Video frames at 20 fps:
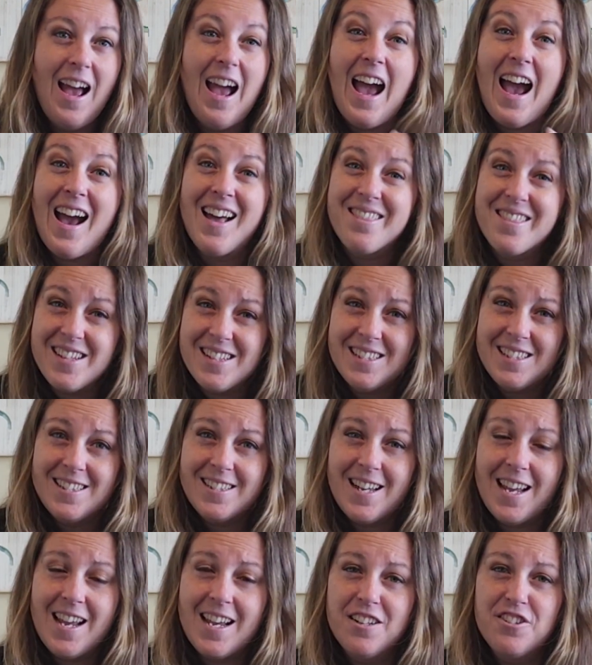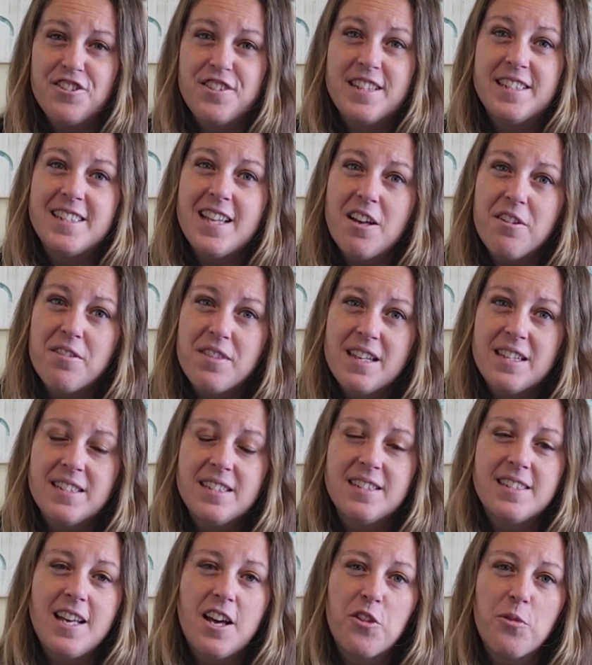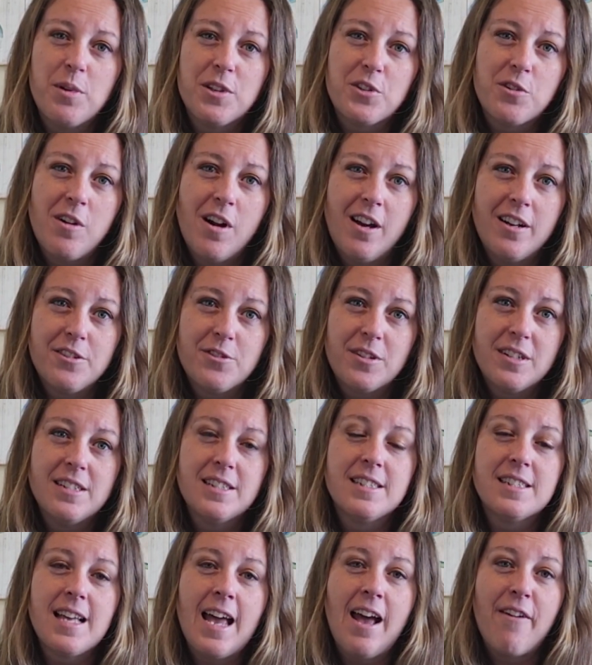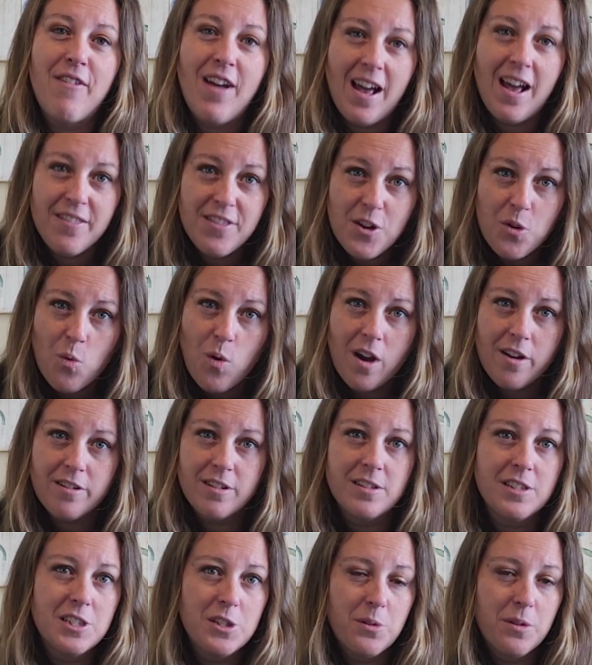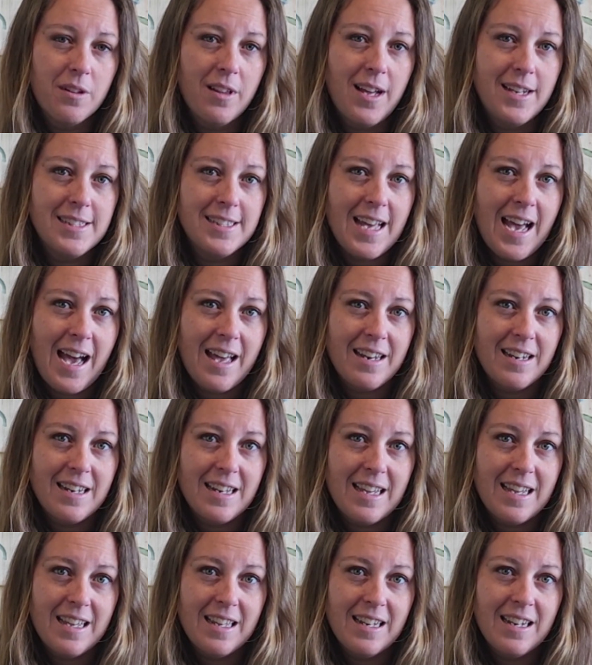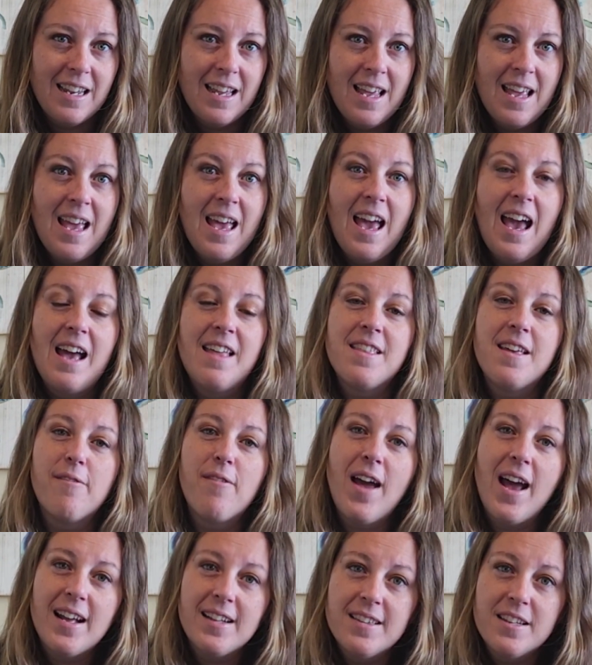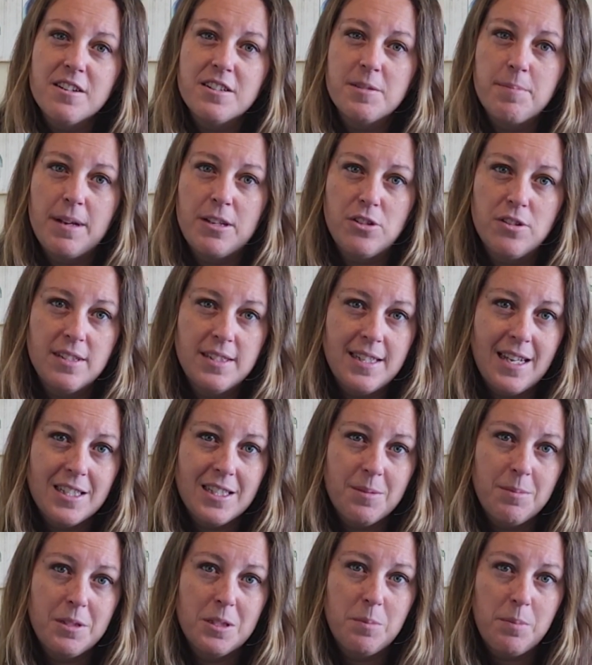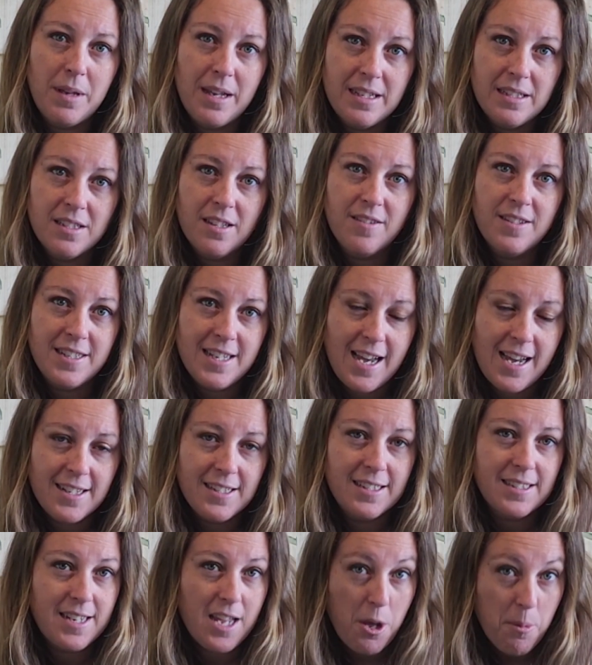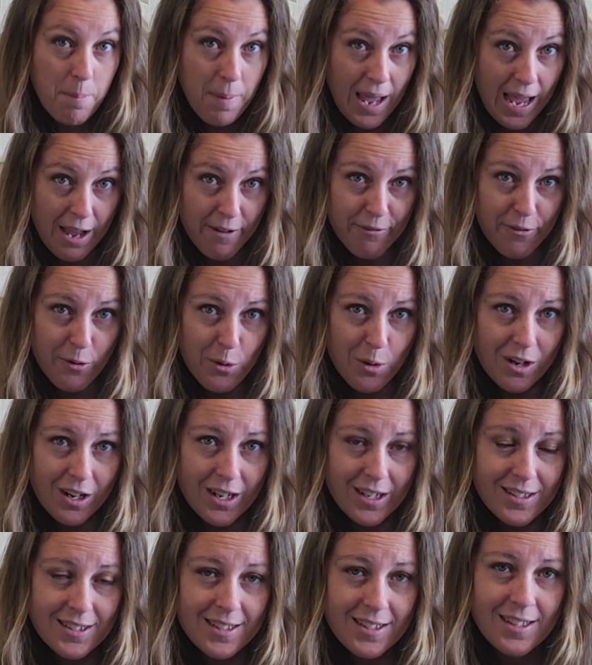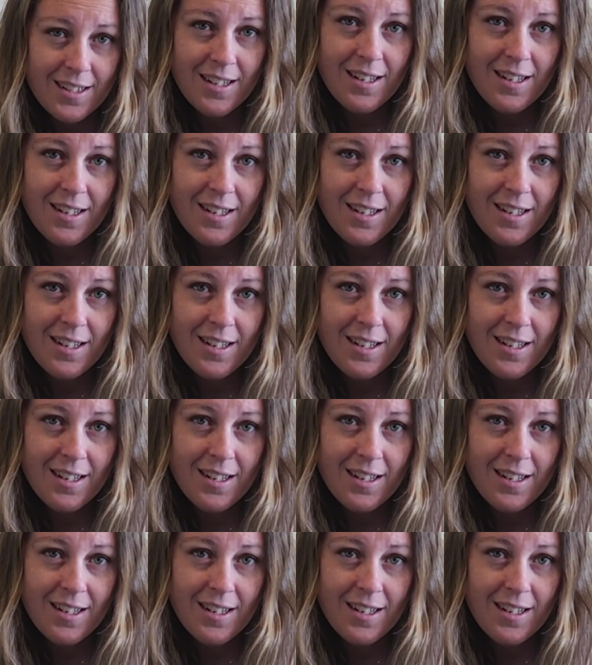At this stage, the southeast and southwest quadrants have had their water and sewer lines added in, and they've had their special assessments placed on the taxes to help pay for it.